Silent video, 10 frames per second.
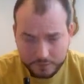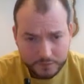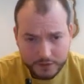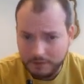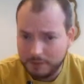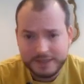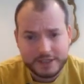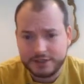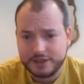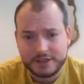My
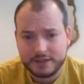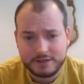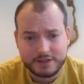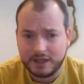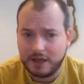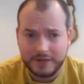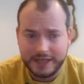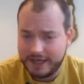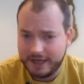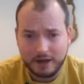position is just lovely
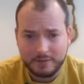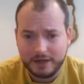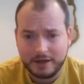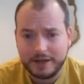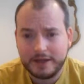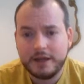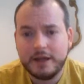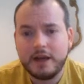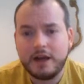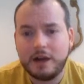here. I mean,
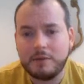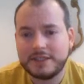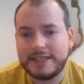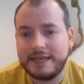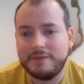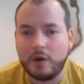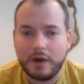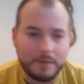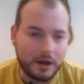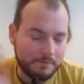I must say, even though
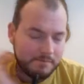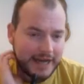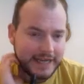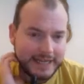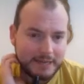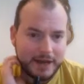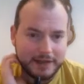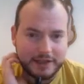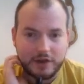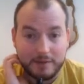I'm panicking about
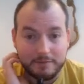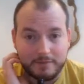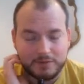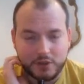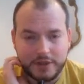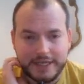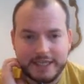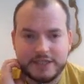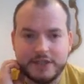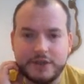the time, I'm sure he
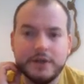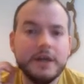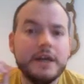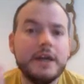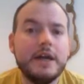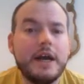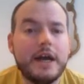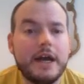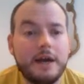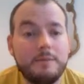is too.
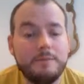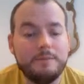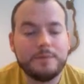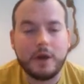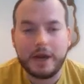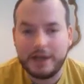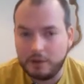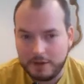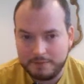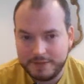I know
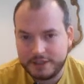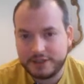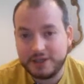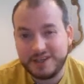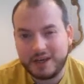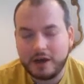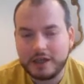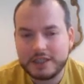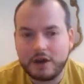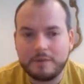my position's good, and I
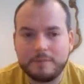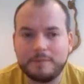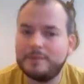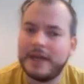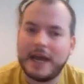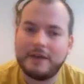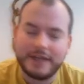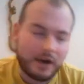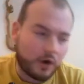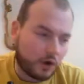start having
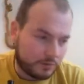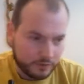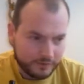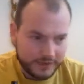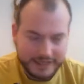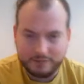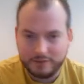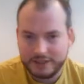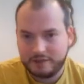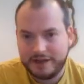that horrible feeling,
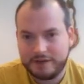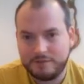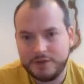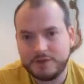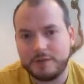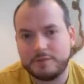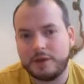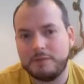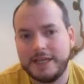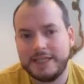which I've had a few times when
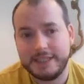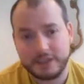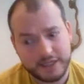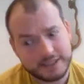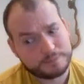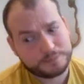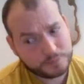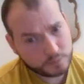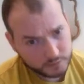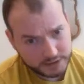I play these guys,
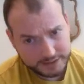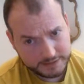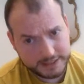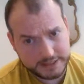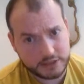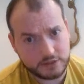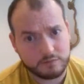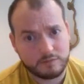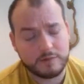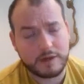these good
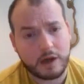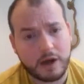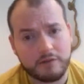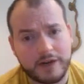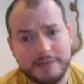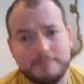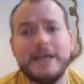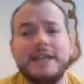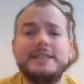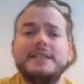high-rated players,